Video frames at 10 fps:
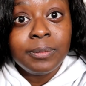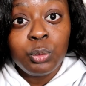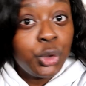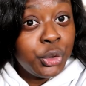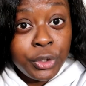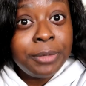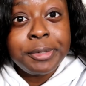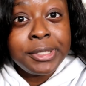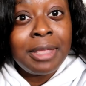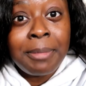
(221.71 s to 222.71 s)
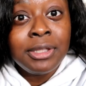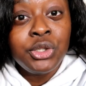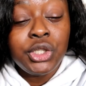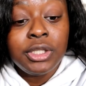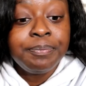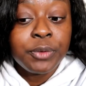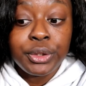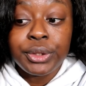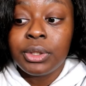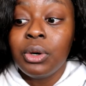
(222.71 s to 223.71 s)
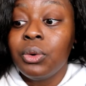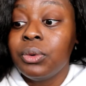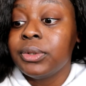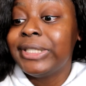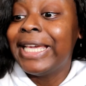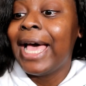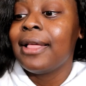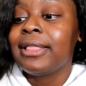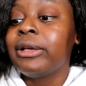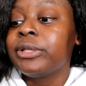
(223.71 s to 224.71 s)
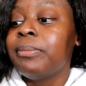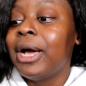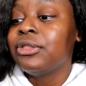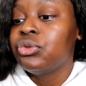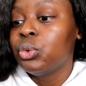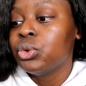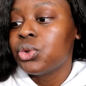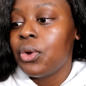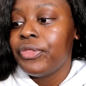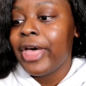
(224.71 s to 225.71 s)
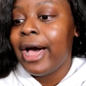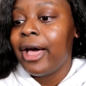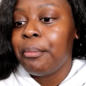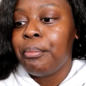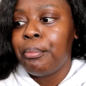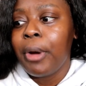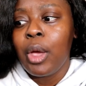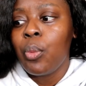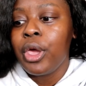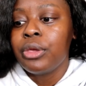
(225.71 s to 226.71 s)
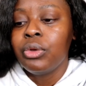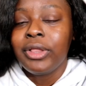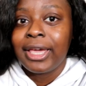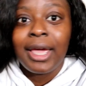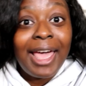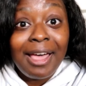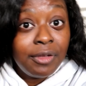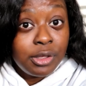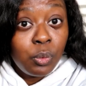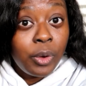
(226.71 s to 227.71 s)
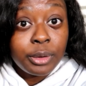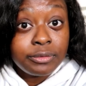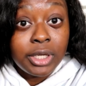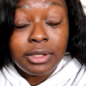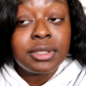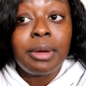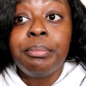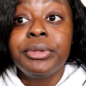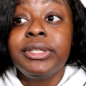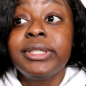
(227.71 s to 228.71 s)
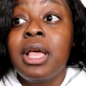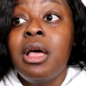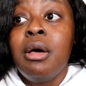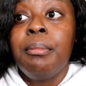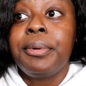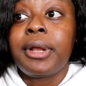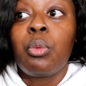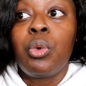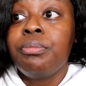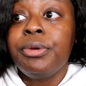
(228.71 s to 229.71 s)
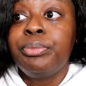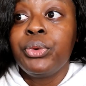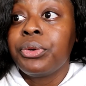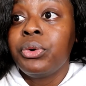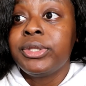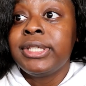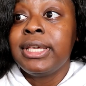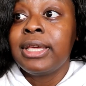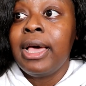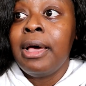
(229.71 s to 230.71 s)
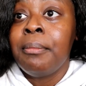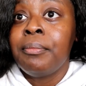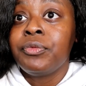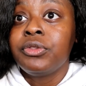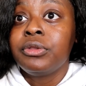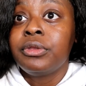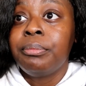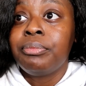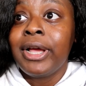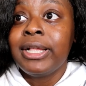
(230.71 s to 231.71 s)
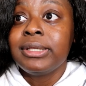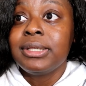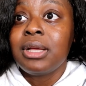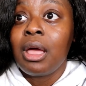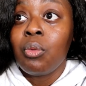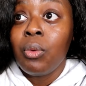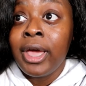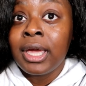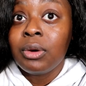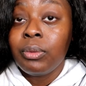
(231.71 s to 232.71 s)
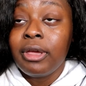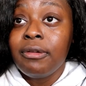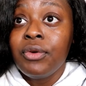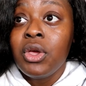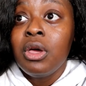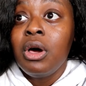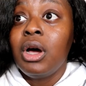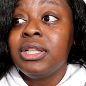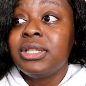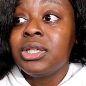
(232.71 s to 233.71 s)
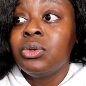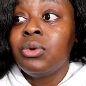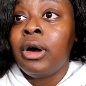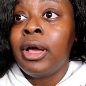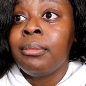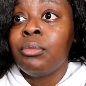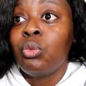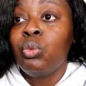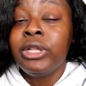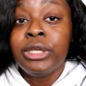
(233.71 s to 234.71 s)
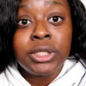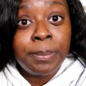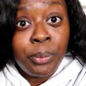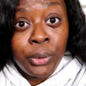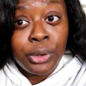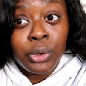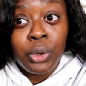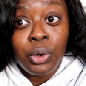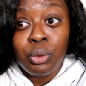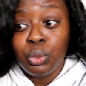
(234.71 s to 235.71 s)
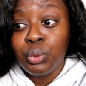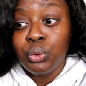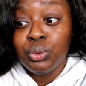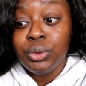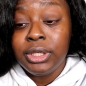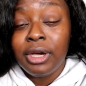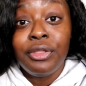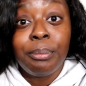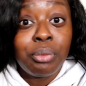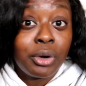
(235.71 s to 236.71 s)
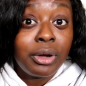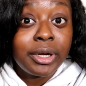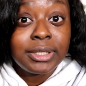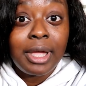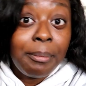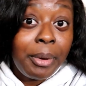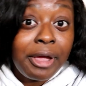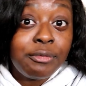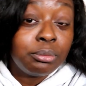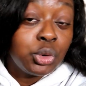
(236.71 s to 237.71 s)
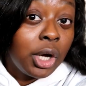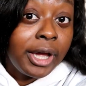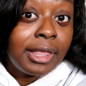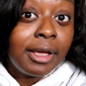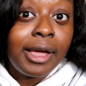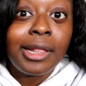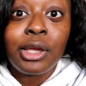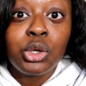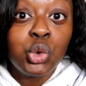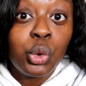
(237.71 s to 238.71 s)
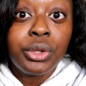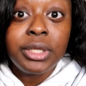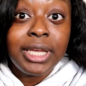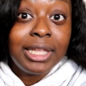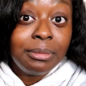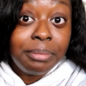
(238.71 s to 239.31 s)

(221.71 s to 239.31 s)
we're gonna keep the same energy so yeah that's my thoughts on that i i won't not like i have any work with chinese companies but i won't be boycotting um the brands that i work with until i'm willing to boycott all the other products i buy from china and i enjoy on a daily